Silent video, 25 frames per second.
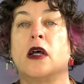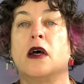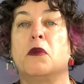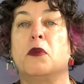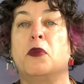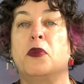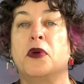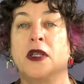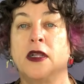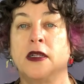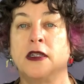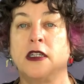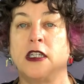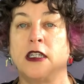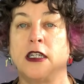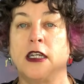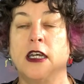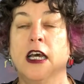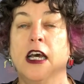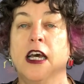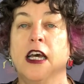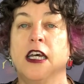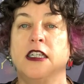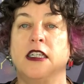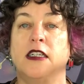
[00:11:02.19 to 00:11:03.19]
ability
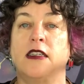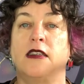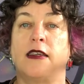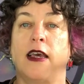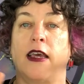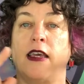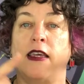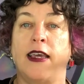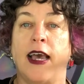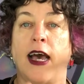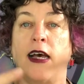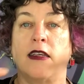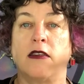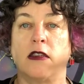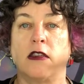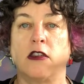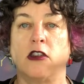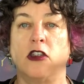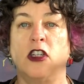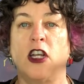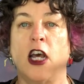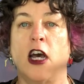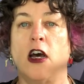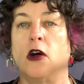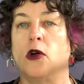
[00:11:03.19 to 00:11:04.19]
to say yes,
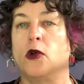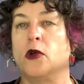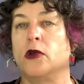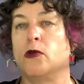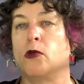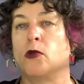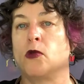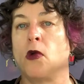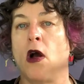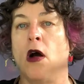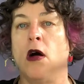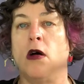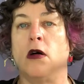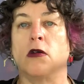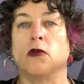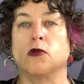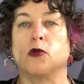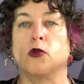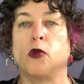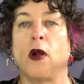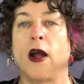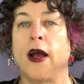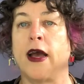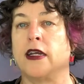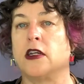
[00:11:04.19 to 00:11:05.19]
no, wrong,
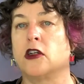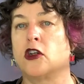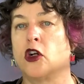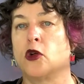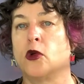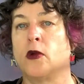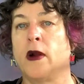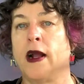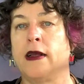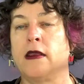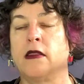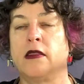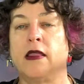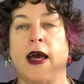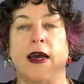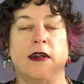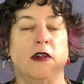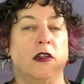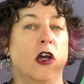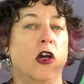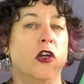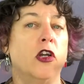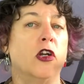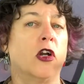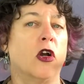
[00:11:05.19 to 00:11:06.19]
right, correct that,
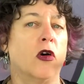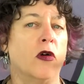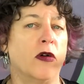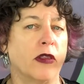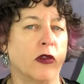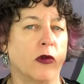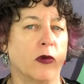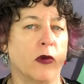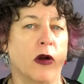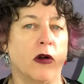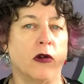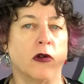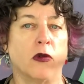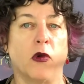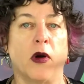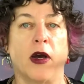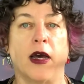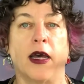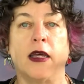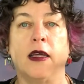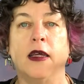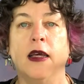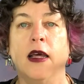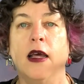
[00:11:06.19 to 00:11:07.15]
no, you're going the wrong way,